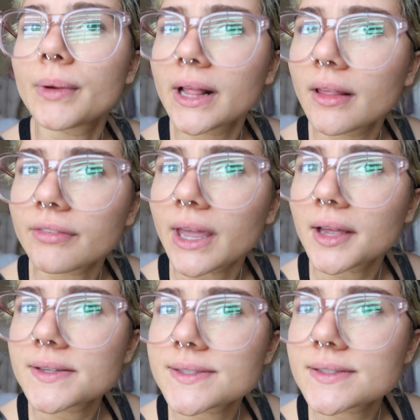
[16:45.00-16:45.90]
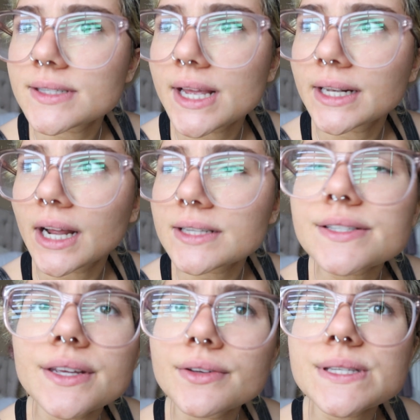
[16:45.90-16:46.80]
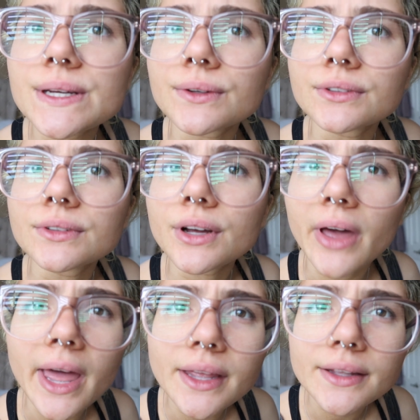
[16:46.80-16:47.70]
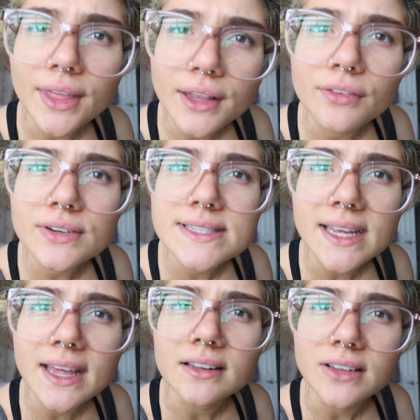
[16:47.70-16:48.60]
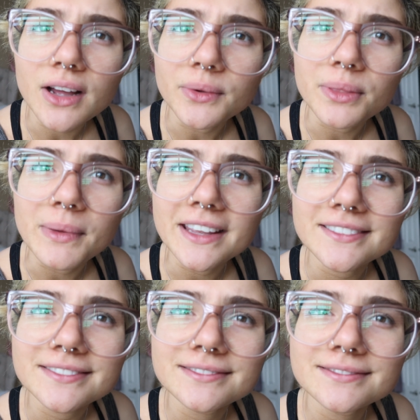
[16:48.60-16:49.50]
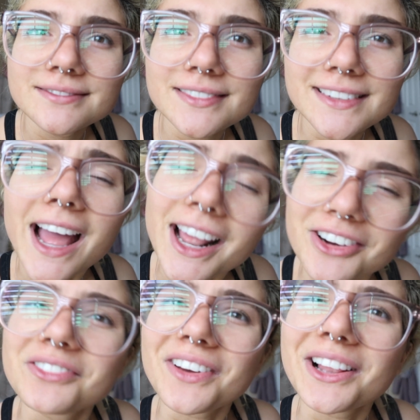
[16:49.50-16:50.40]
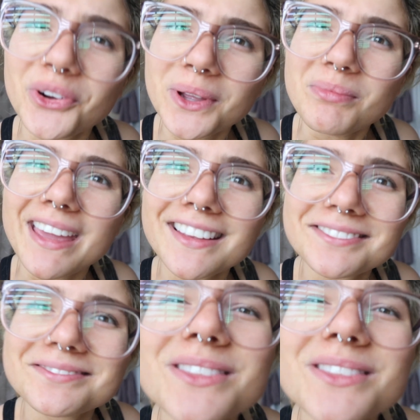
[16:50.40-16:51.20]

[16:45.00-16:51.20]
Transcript: but I love you guys, and I'll see you soon, okay? Thank you for sticking along with me not unfollowing me.